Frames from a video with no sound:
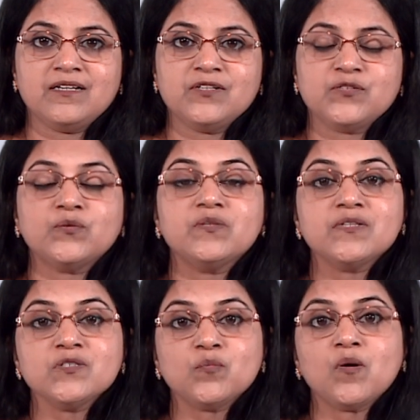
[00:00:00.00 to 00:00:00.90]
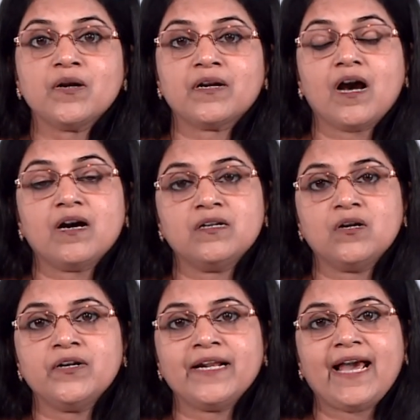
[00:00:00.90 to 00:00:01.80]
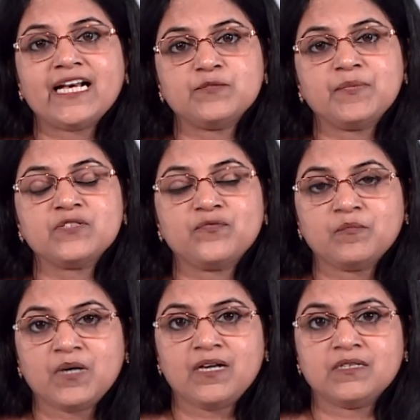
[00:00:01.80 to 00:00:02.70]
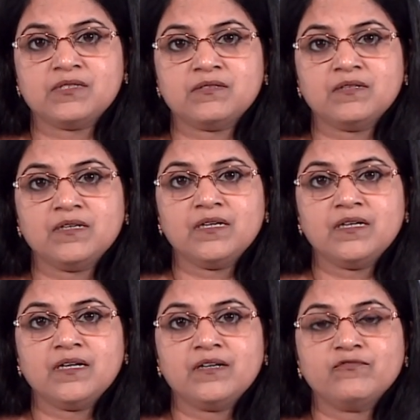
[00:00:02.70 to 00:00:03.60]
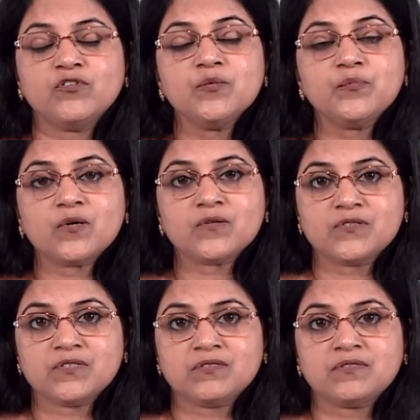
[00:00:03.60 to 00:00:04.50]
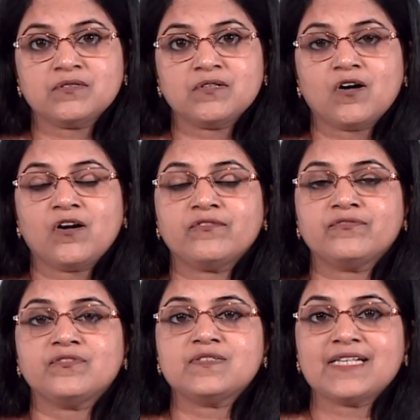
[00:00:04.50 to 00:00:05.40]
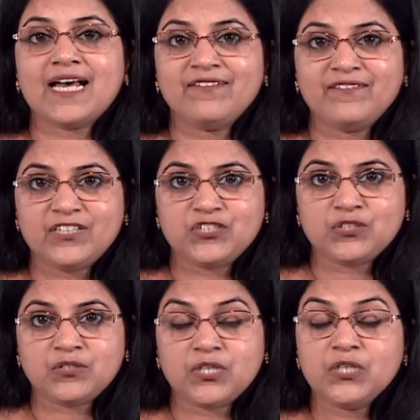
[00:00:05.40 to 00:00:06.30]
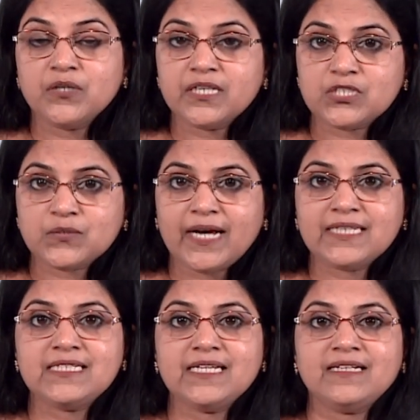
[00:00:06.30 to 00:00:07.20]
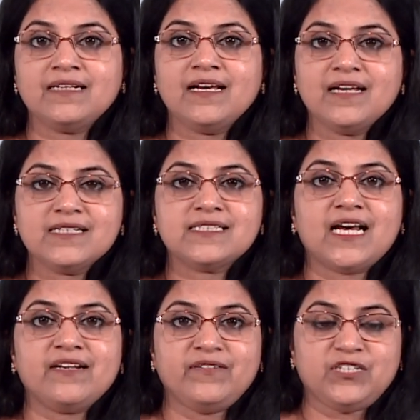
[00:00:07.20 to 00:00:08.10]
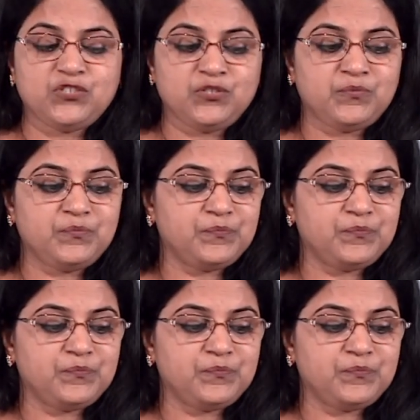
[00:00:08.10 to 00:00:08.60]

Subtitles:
So this is what our Lord expects from us for the process of salvation, in order to attain salvation.